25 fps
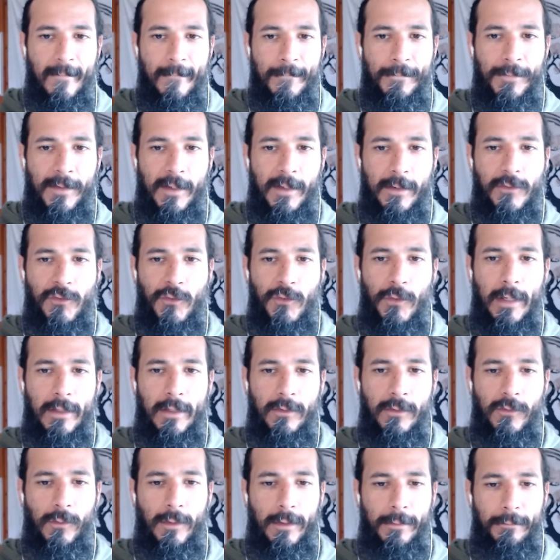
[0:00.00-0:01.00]
They're trying
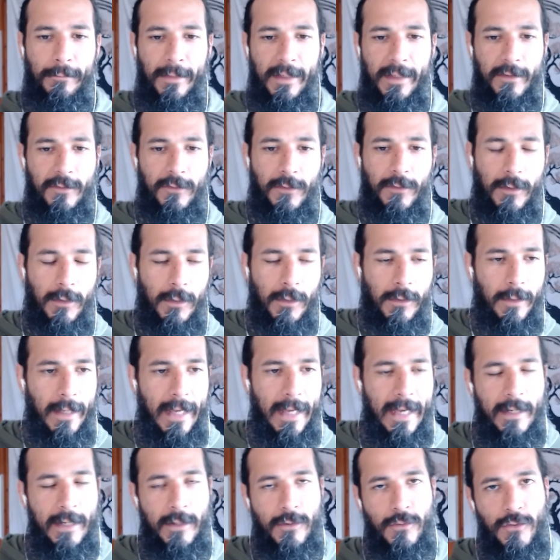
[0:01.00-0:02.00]
to administer her
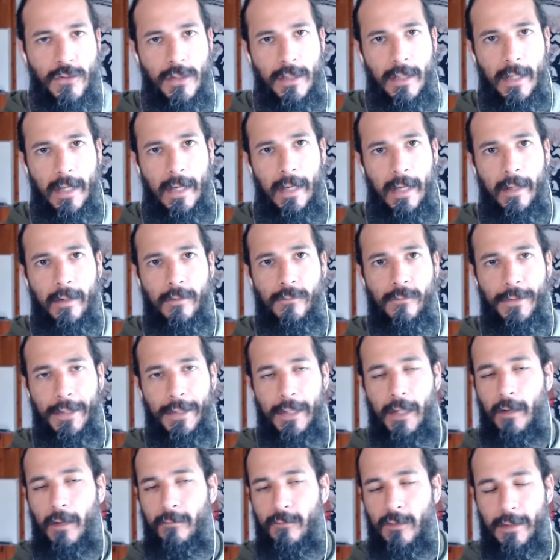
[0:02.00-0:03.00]
energy and
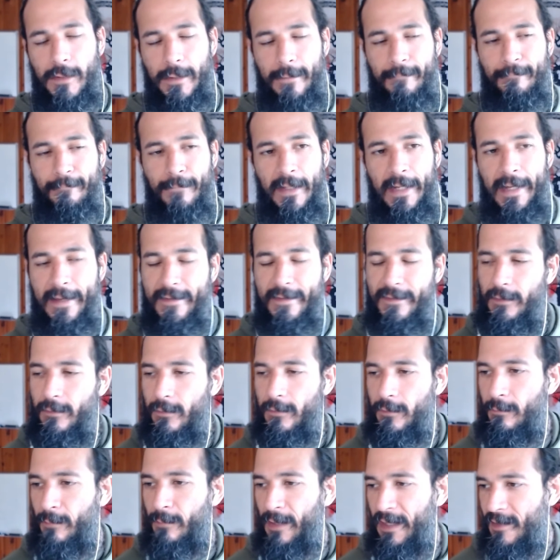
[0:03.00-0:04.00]
recovery, in
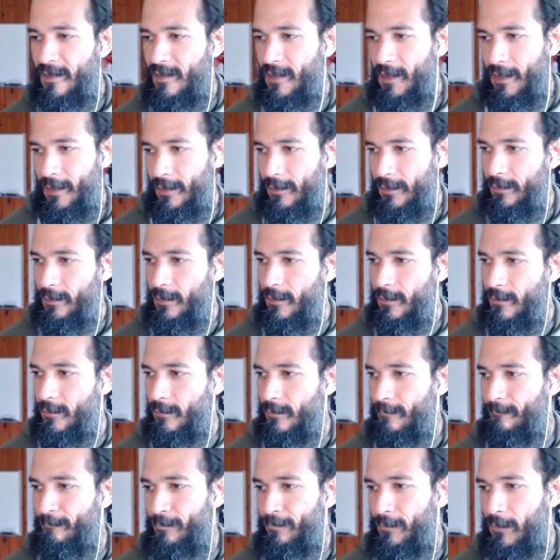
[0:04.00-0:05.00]
essence, by saying this.
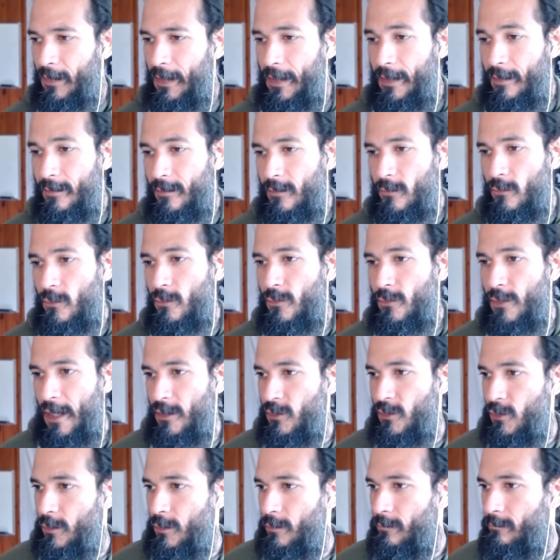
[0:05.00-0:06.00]
And it's a
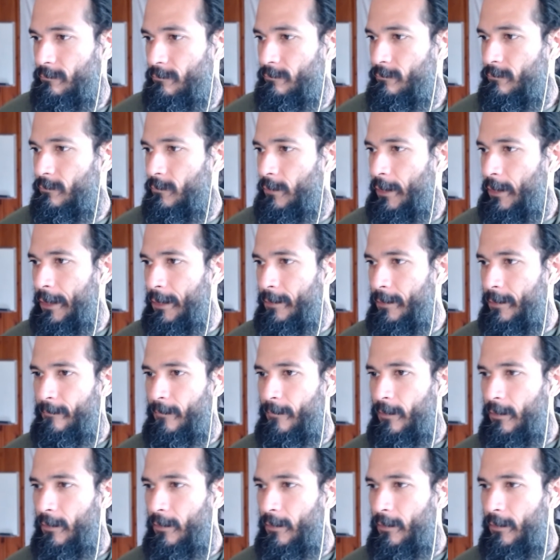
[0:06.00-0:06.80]
suggestion, right?